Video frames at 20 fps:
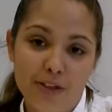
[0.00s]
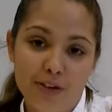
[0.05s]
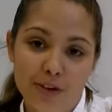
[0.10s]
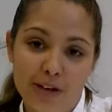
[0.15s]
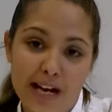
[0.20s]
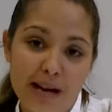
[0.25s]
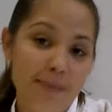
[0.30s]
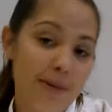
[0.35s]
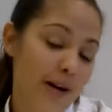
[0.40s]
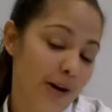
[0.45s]

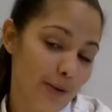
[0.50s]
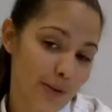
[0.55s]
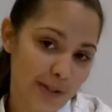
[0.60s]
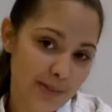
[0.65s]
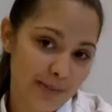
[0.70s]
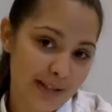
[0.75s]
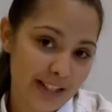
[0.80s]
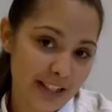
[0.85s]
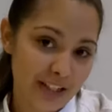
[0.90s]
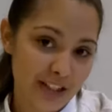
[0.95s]
throughout my whole
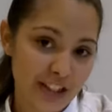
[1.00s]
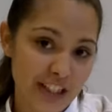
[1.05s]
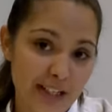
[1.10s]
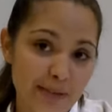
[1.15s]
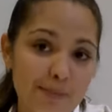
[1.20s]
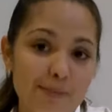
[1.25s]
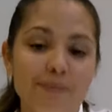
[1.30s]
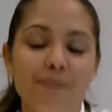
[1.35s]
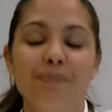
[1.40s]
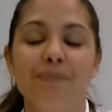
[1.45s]

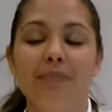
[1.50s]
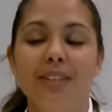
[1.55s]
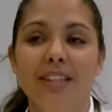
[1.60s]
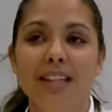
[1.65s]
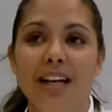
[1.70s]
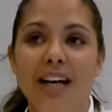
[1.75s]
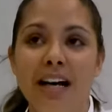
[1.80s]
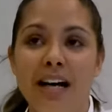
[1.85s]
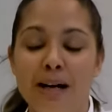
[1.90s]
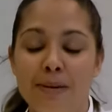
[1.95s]
apprenticeship.
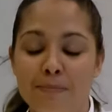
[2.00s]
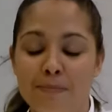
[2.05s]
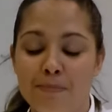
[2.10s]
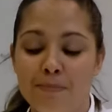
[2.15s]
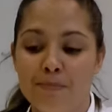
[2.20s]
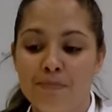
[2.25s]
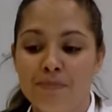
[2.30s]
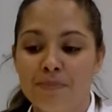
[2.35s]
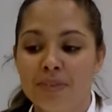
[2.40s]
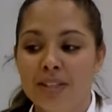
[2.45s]
I